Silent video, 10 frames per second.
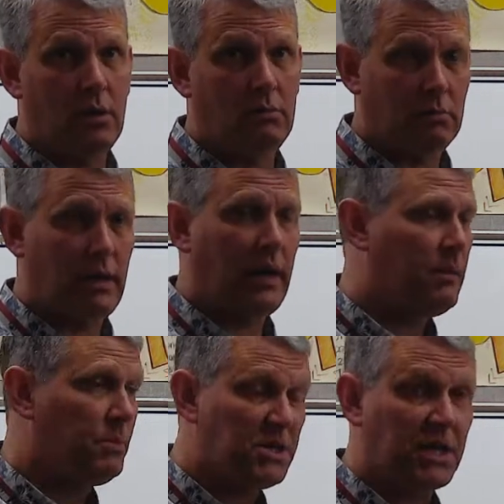okay,
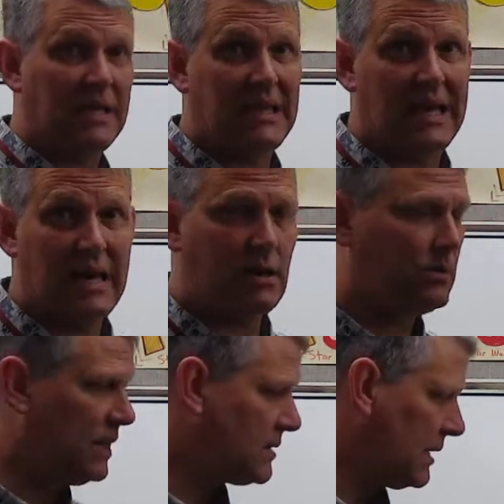pichicatearon,
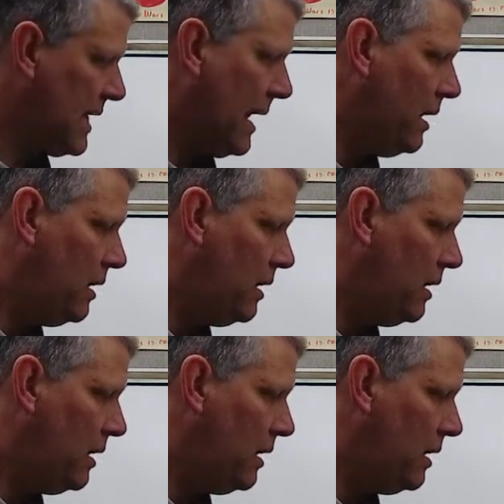things like that.